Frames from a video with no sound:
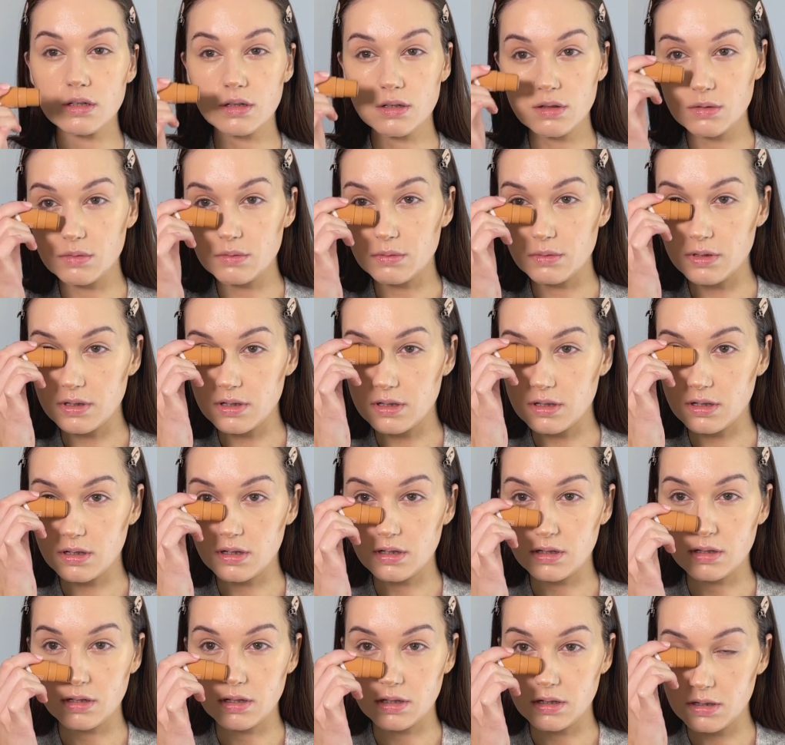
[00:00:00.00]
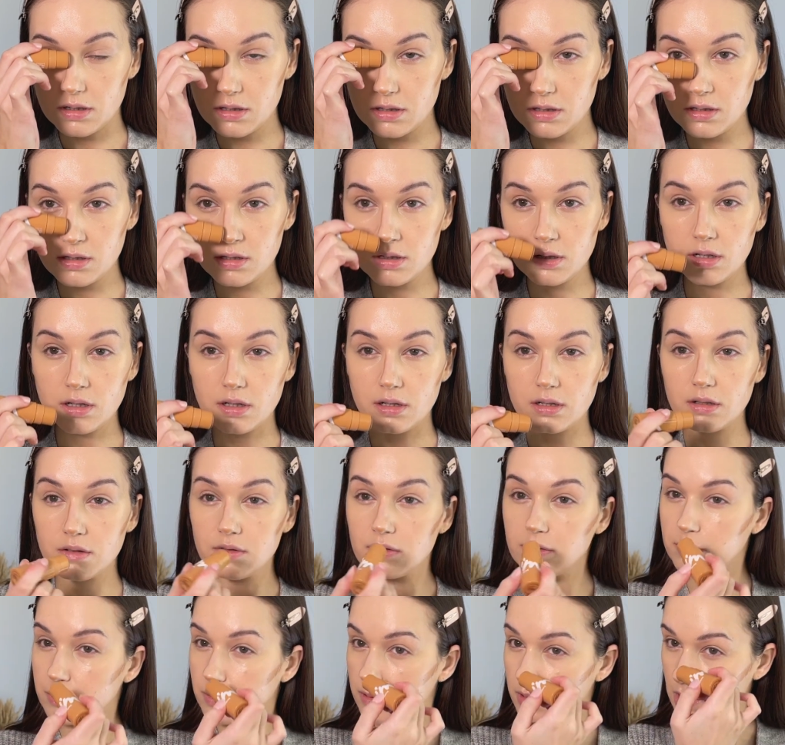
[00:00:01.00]
we are gonna kind
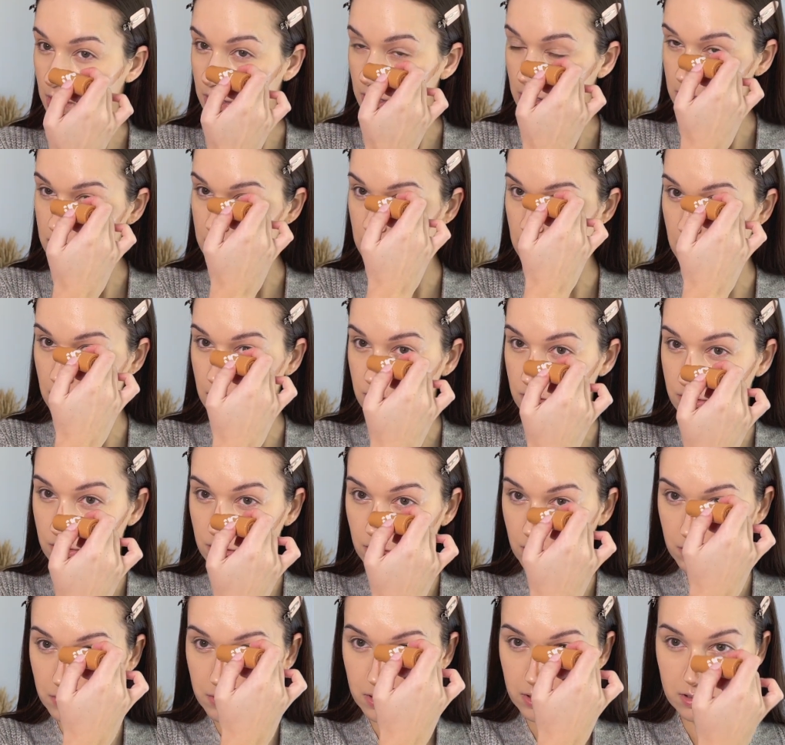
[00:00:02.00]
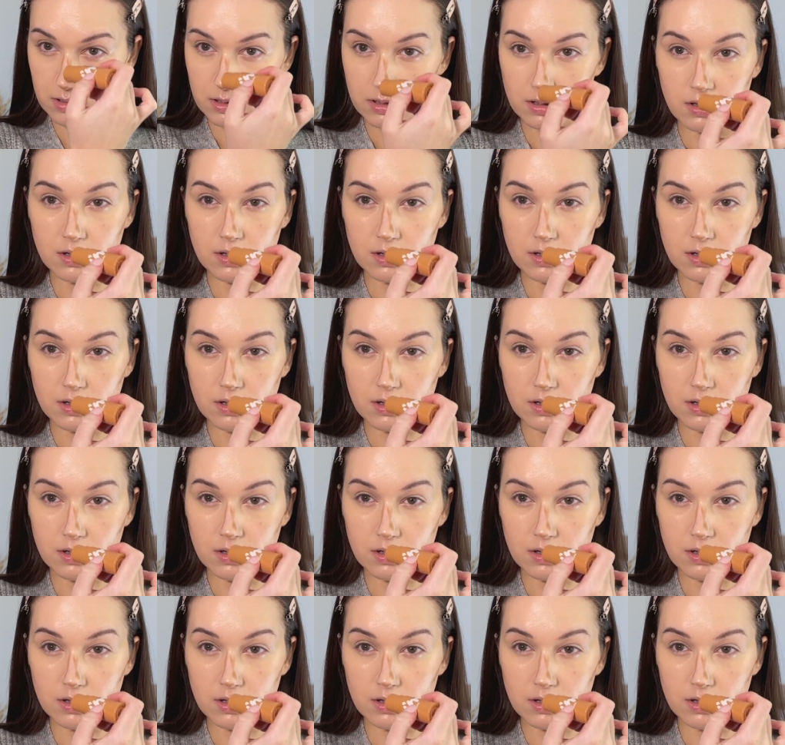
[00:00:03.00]
of place it and draw it